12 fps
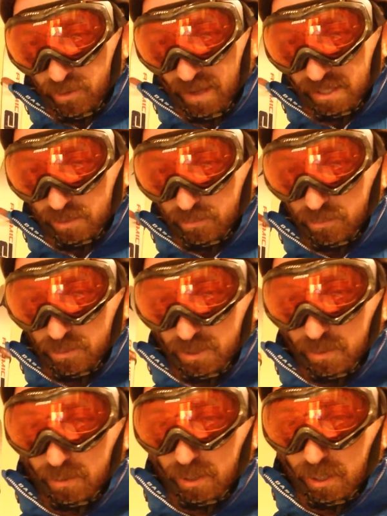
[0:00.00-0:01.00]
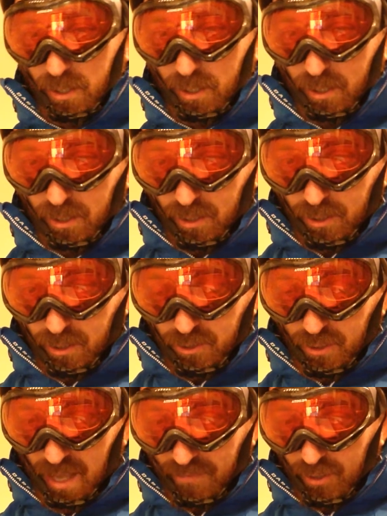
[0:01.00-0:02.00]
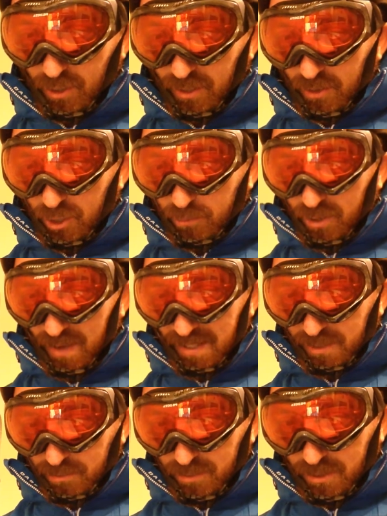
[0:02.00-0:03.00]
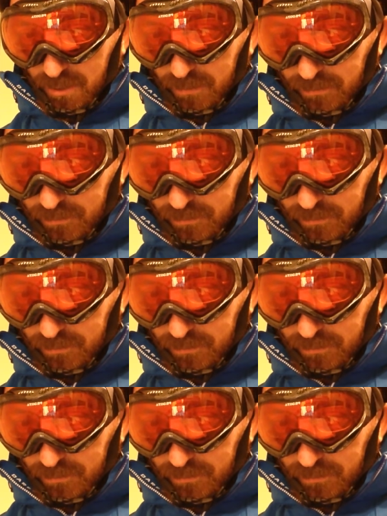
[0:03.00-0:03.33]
of atoms. So you have a look at the number of atoms,